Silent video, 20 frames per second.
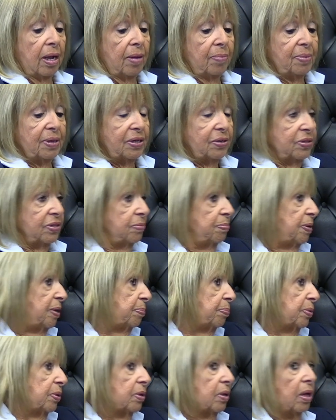because
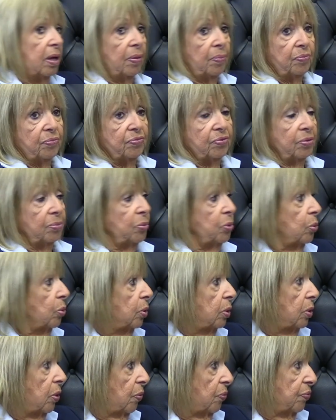people come from
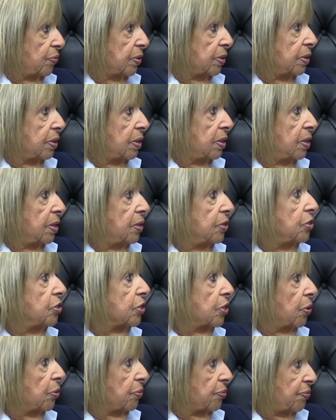all over
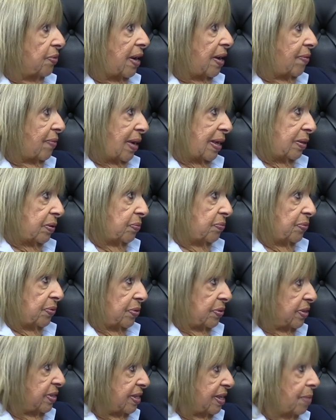to go to Fire Island for
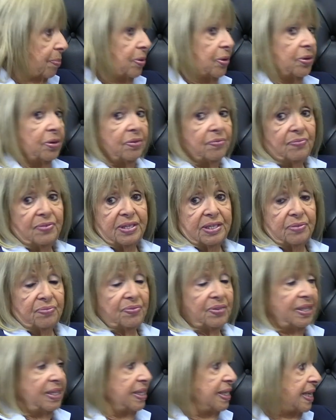the summer, to visit
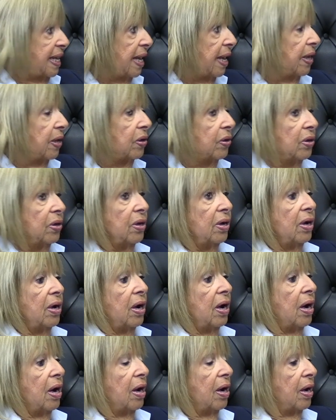for the day.
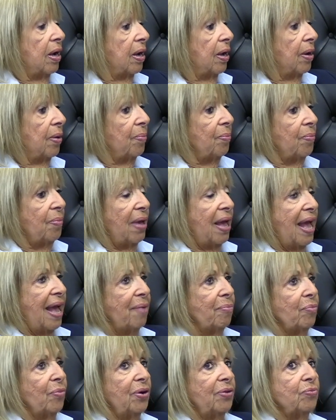
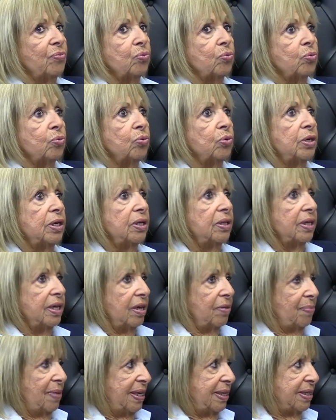And what really
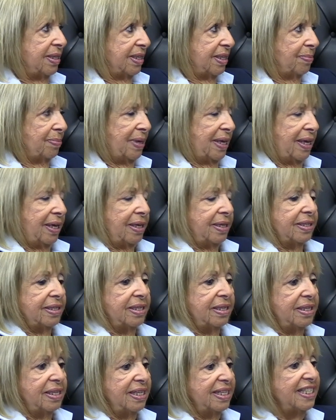amazes me,
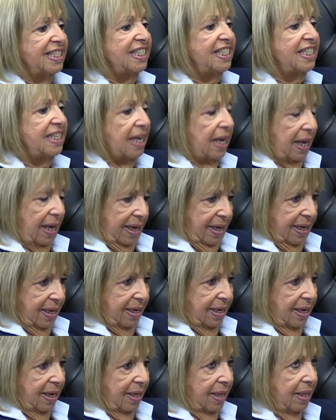to this day,
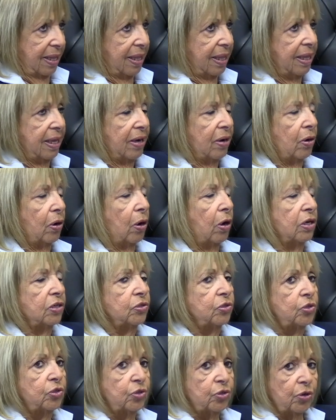there are
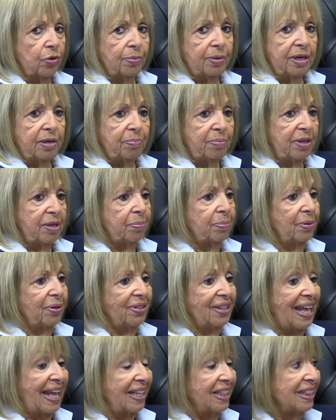so many people
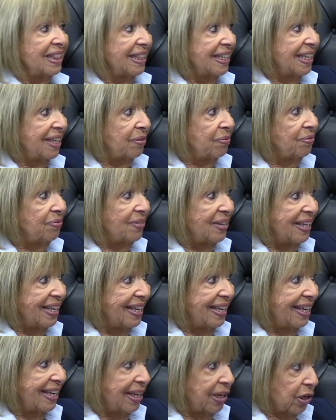that live
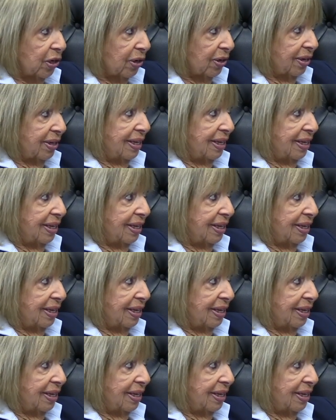here